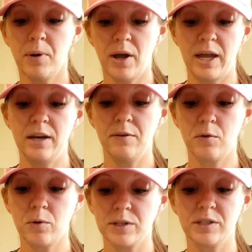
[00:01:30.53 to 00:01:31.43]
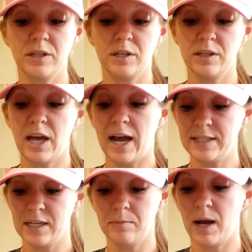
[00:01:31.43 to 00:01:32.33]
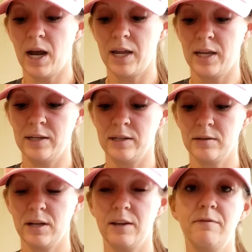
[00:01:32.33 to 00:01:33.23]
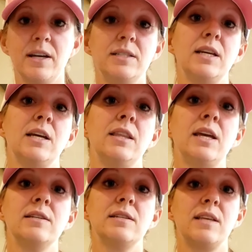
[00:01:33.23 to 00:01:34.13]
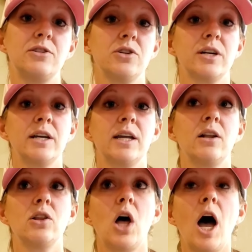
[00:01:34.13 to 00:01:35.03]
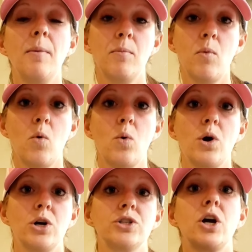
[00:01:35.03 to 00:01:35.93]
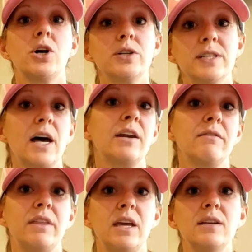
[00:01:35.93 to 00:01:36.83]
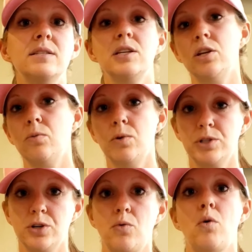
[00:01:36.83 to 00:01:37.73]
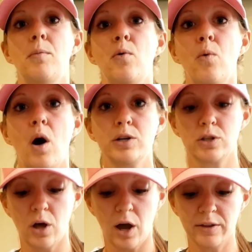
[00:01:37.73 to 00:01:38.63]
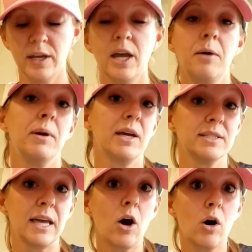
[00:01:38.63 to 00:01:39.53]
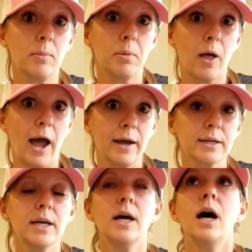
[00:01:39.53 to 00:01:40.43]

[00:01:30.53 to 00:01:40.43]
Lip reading: but of course the idea behind investing in these is that you're going to get a lot more turns out of these than you would your normal washcloth because they are black.